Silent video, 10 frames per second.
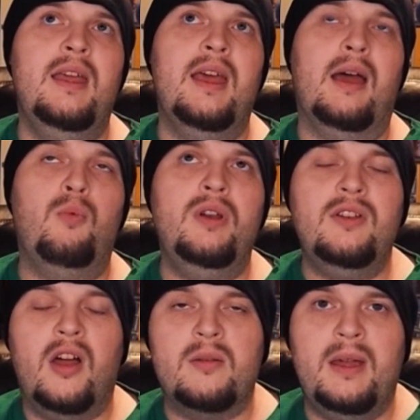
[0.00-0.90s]
I want
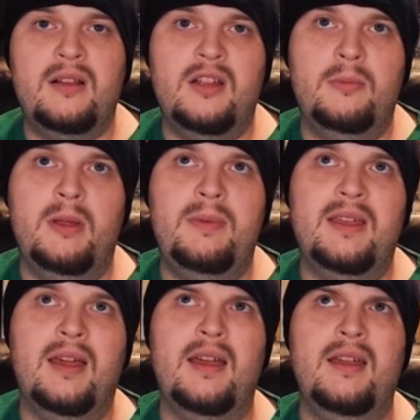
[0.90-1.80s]
to talk about it a little bit,
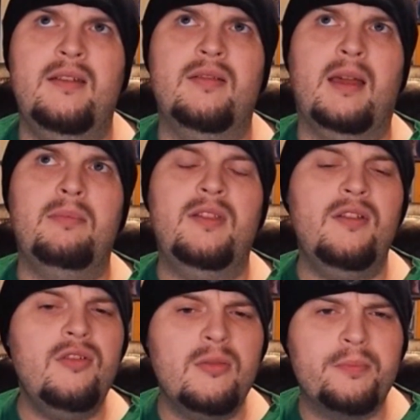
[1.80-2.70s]
because I'm
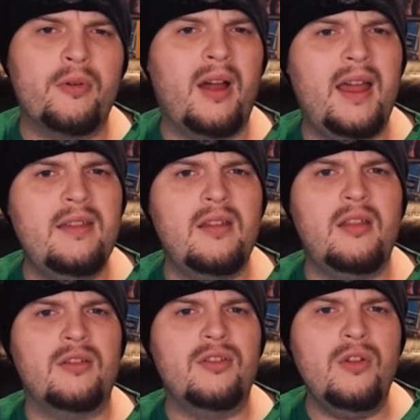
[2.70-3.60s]
still surprised that
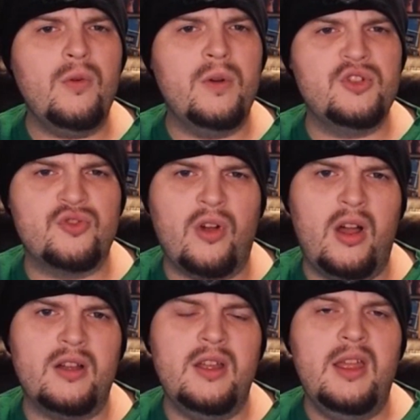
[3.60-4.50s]
they're still going
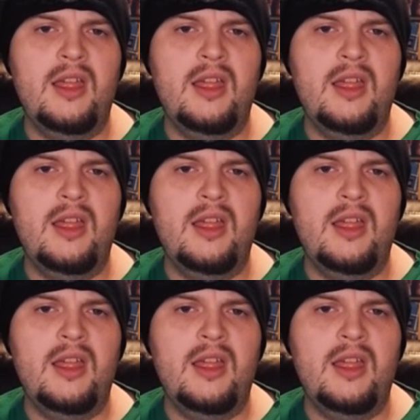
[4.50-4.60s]
strong